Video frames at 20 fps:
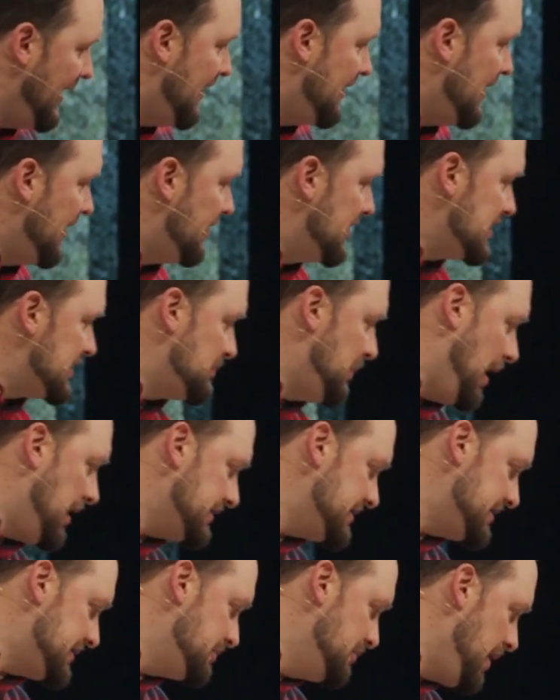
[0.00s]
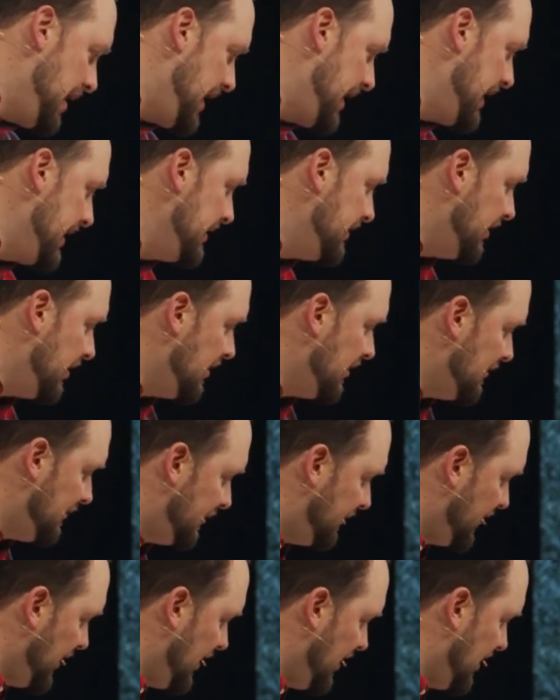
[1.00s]
that this box is made
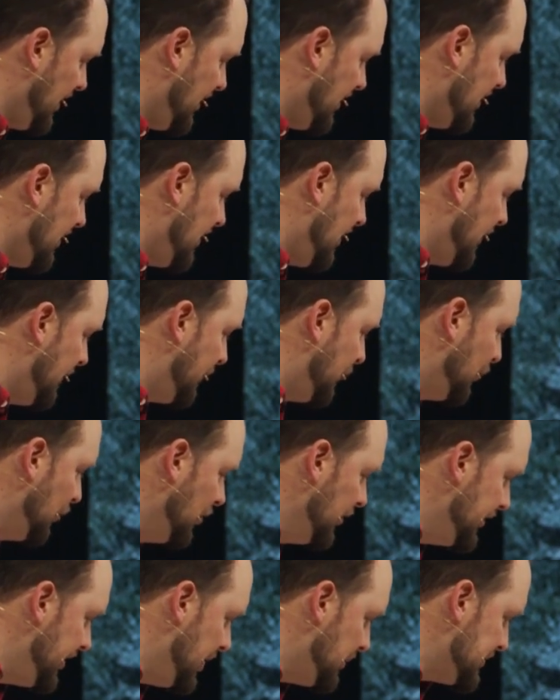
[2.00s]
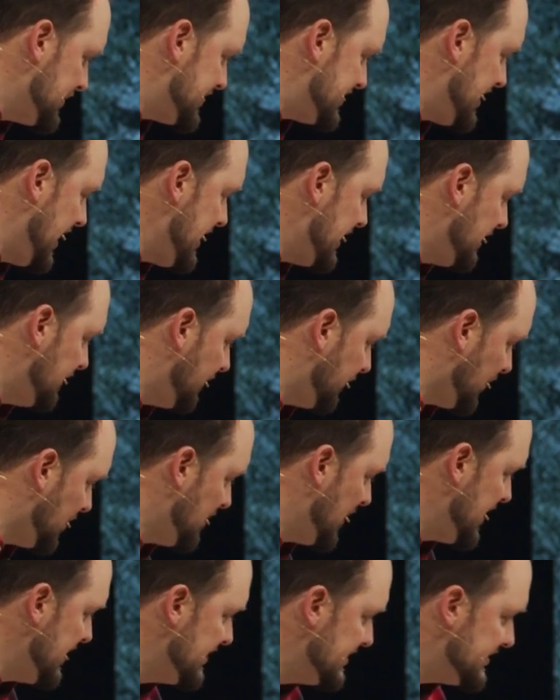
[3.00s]
of, uh, of wood that was taken
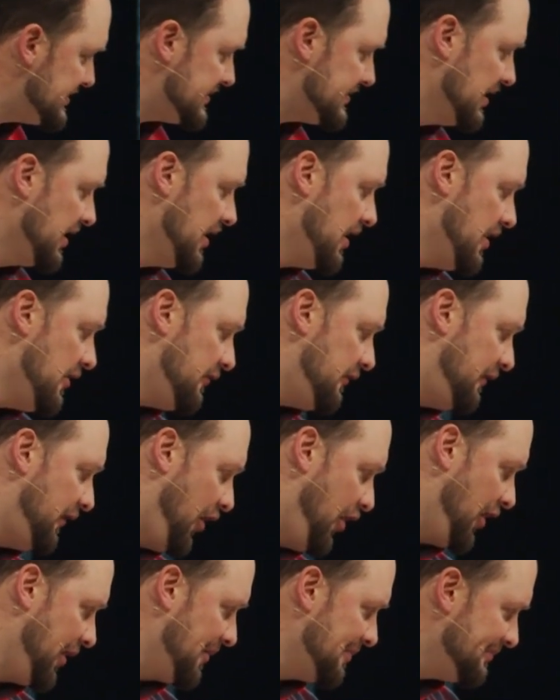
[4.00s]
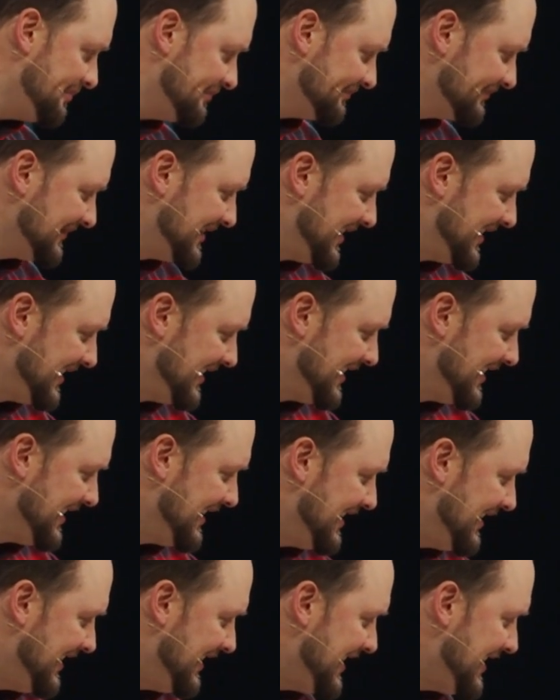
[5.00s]
from his farm,
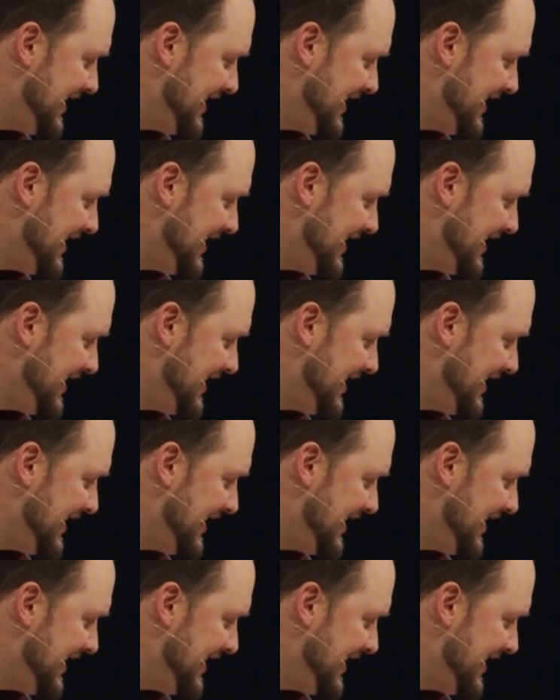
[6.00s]
and